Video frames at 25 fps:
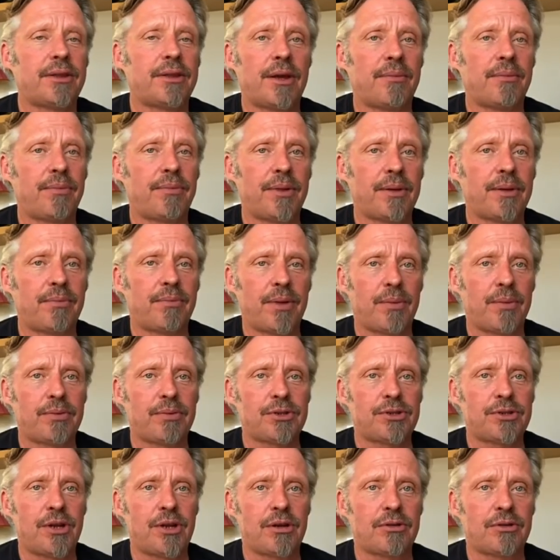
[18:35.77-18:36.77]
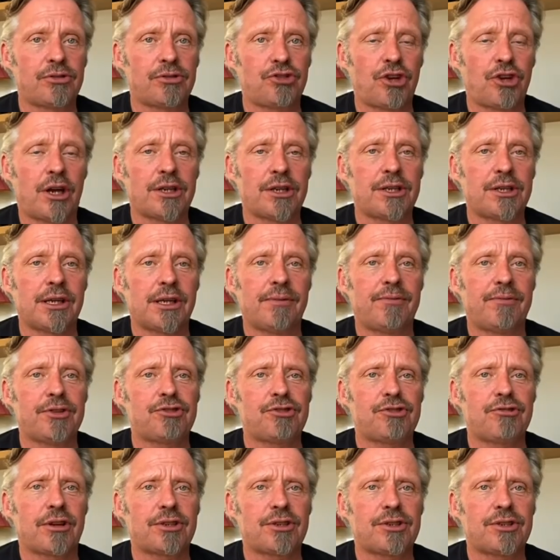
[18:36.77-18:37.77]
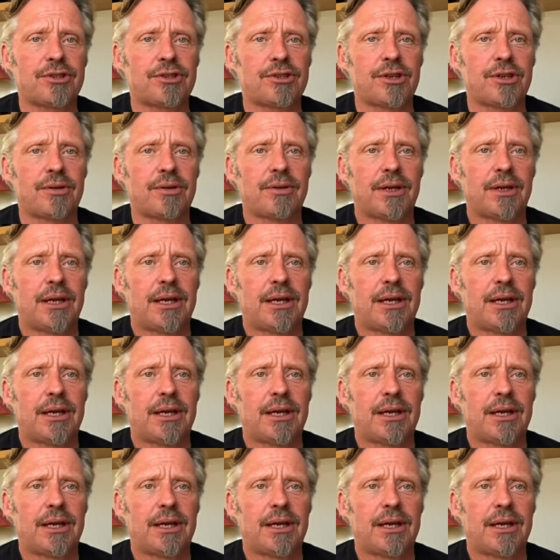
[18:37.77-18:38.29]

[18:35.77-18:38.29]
There was no charging infrastructure, so